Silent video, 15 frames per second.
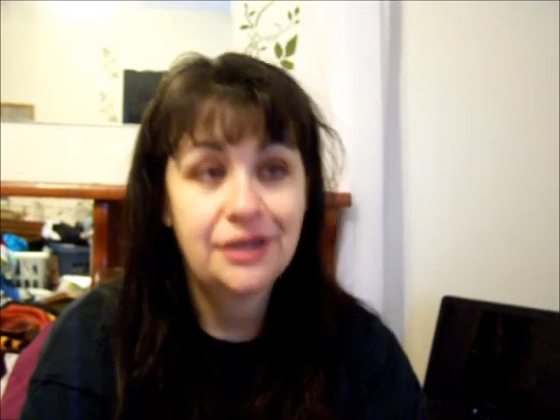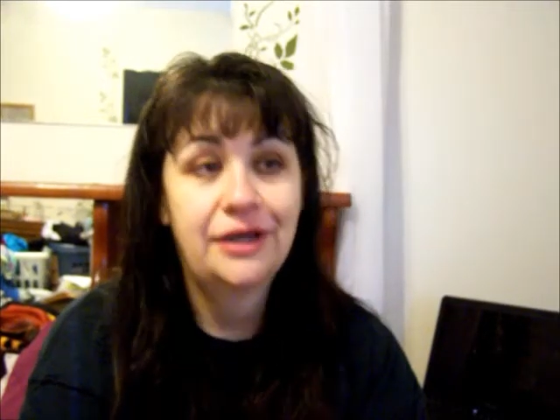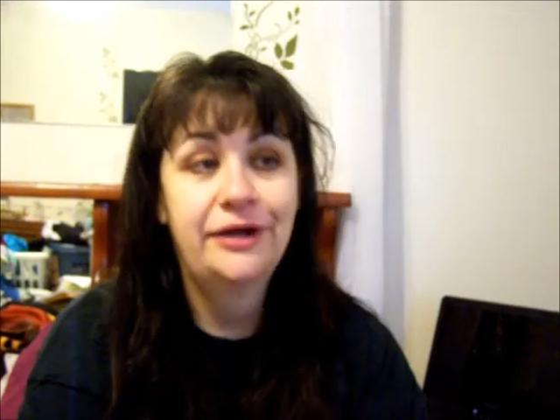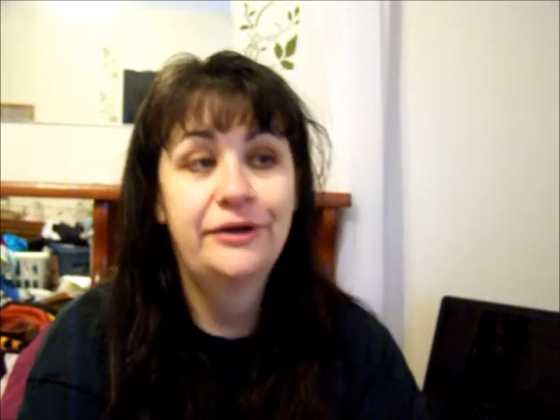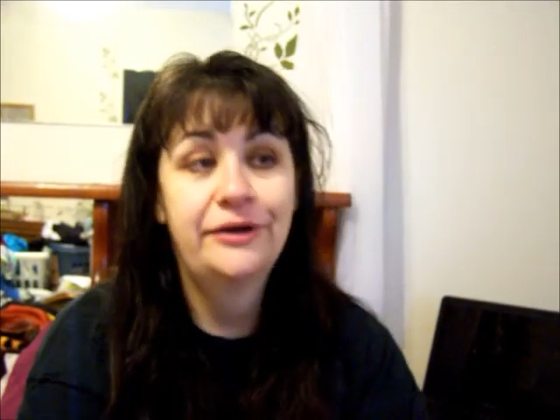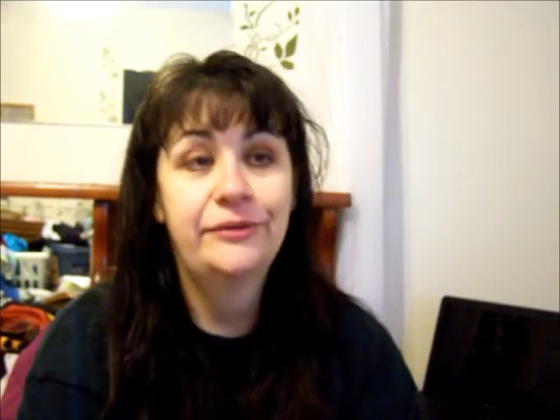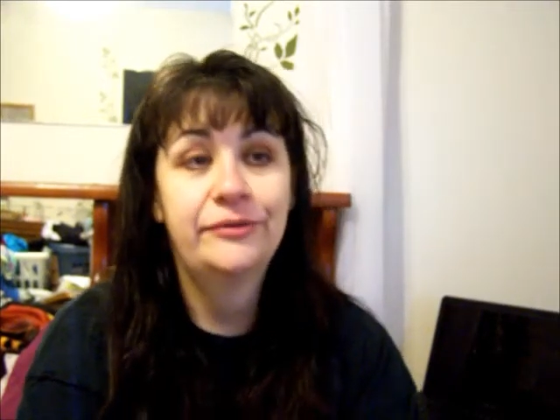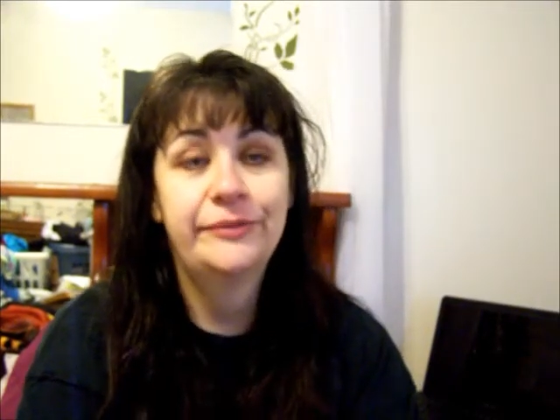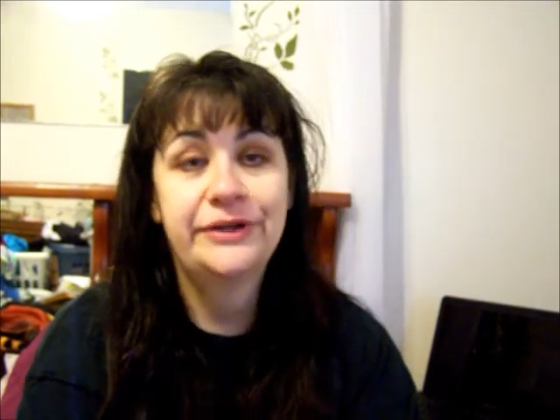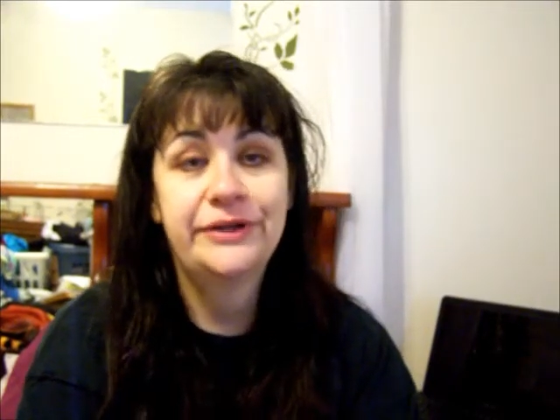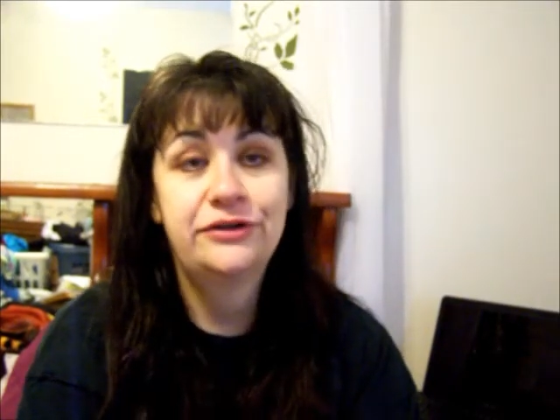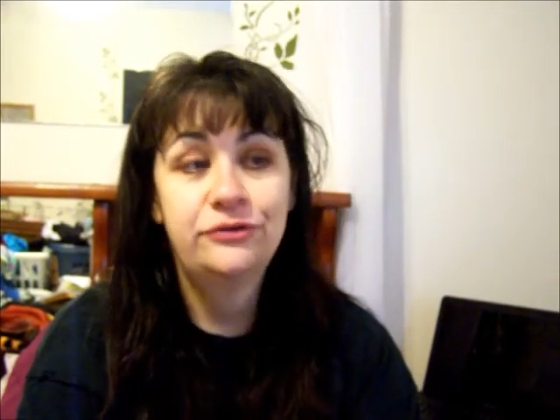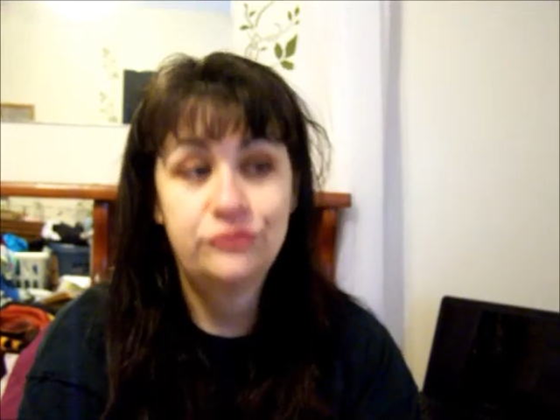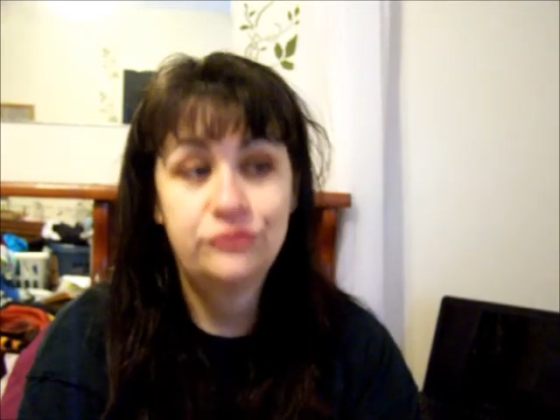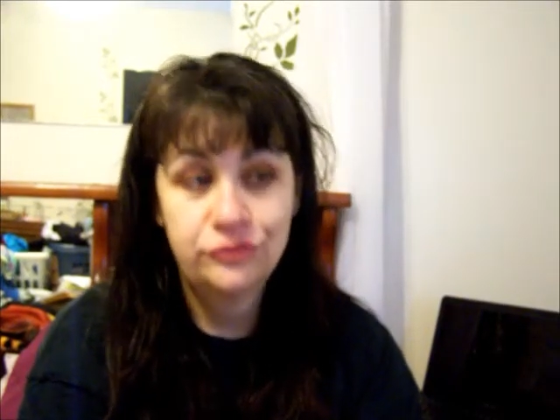I will be
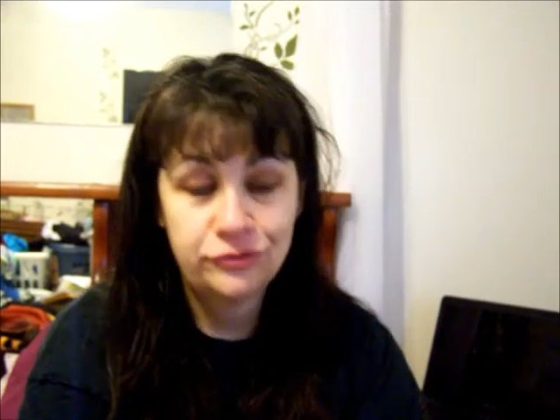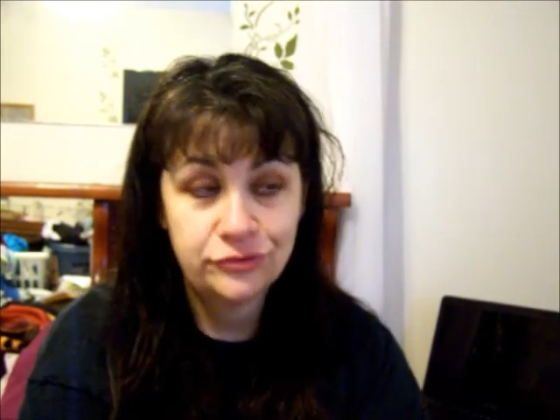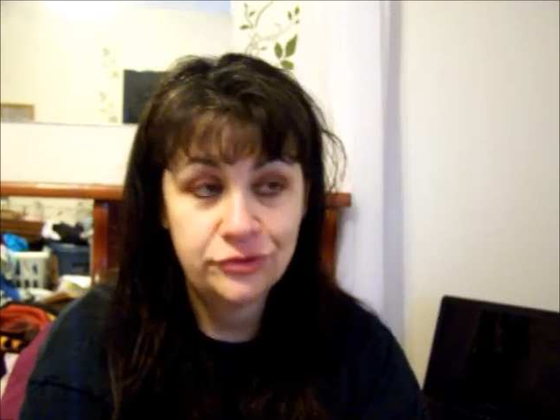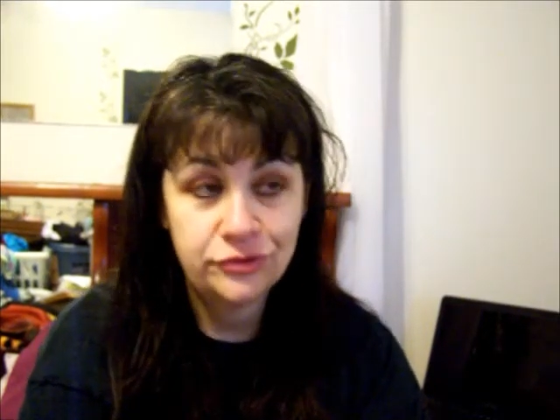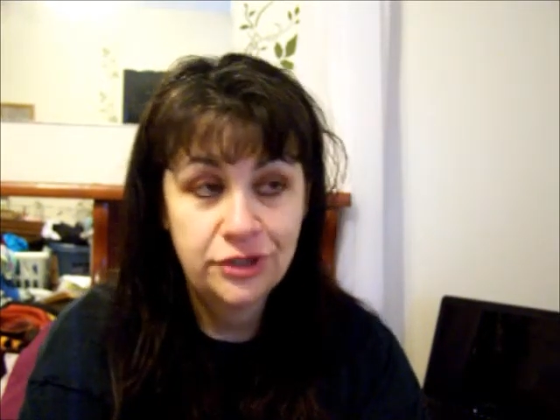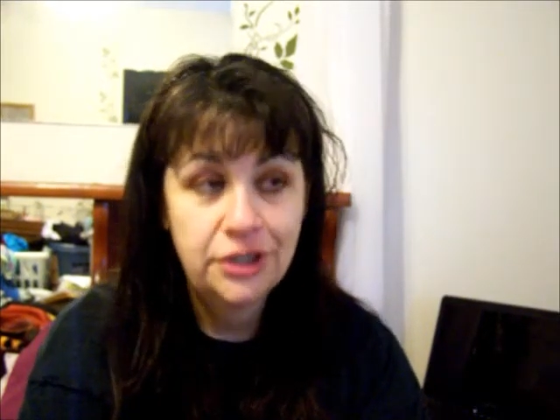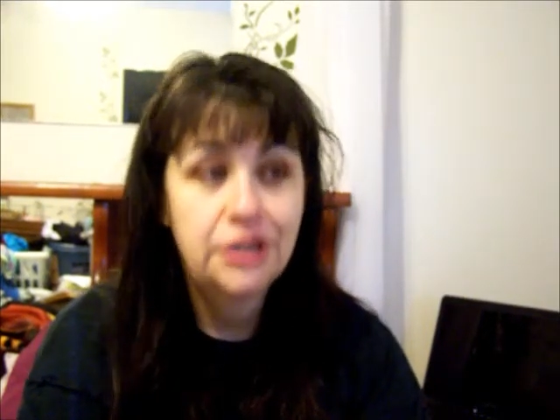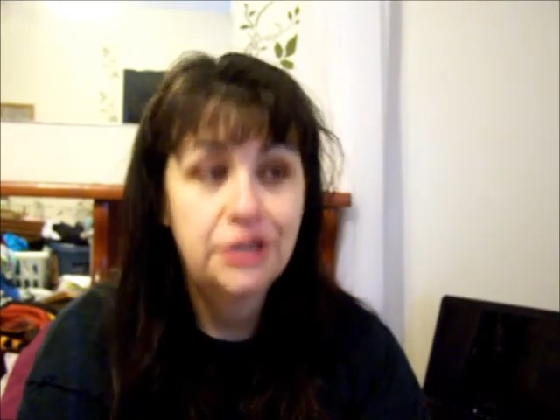too soon.